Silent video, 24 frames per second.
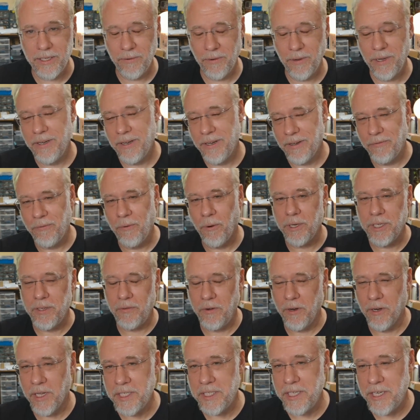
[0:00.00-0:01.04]
But of course,
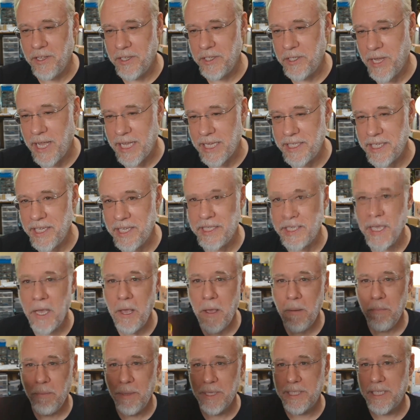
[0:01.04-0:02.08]
if you're listening to this, you can't see this.
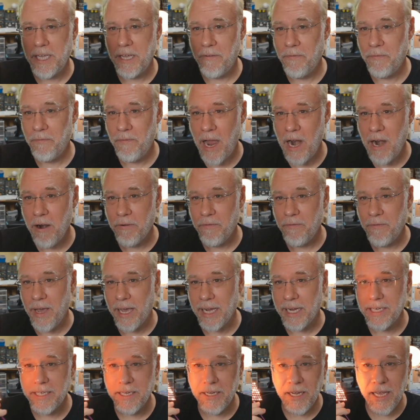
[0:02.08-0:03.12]
This is a fire
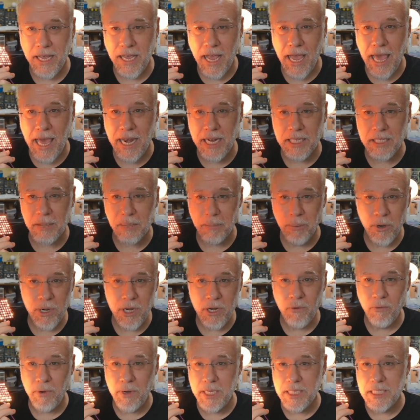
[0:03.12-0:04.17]
effect, and it's a
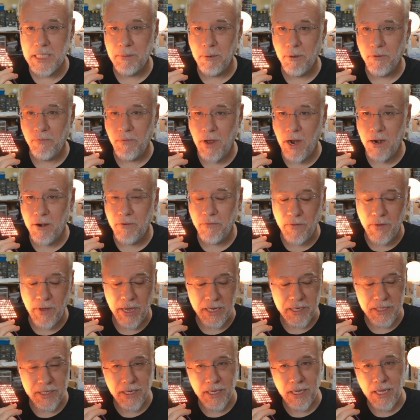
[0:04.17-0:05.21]
pretty reasonable fire
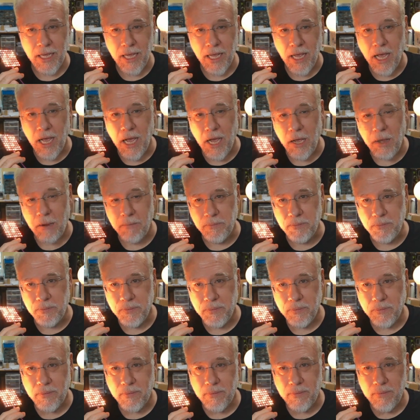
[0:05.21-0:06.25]
effect.
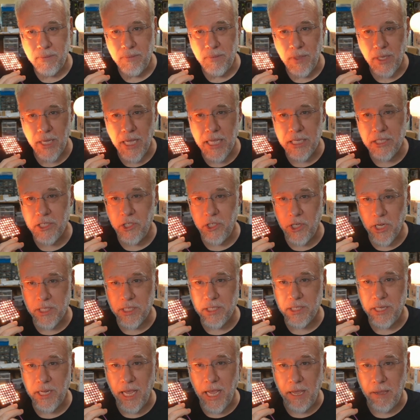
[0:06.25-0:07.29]
It's
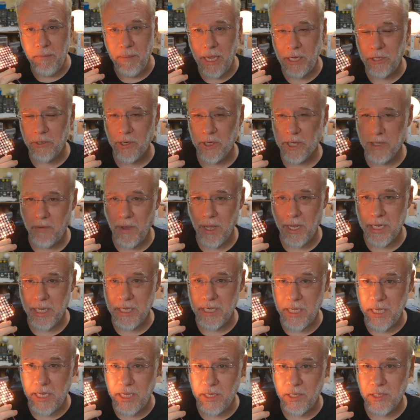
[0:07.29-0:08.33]
just a matrix of
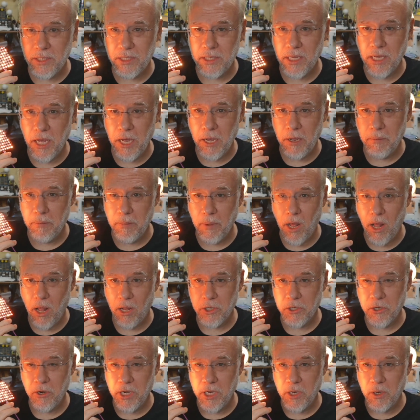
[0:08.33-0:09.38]
LEDs,
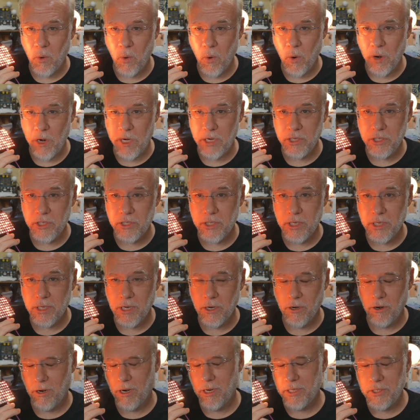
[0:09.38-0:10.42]
all turning orange,
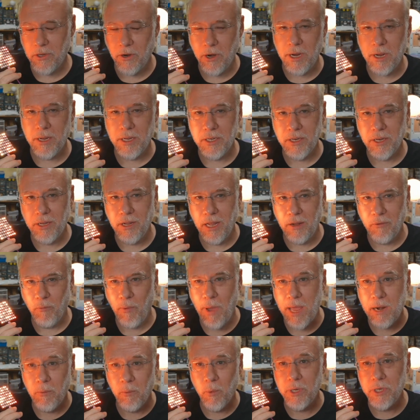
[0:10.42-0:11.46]
or
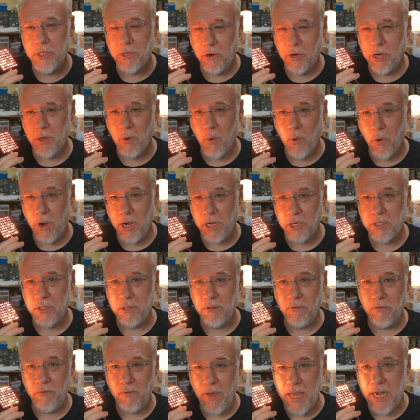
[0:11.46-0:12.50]
random one turning orange and
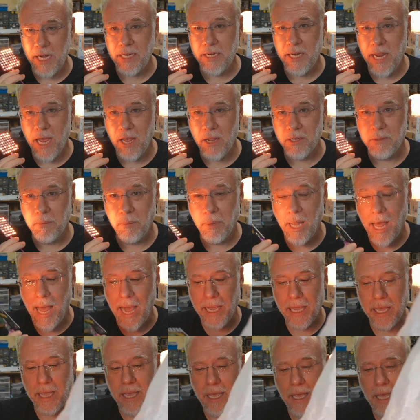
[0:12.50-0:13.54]
then fading down to black,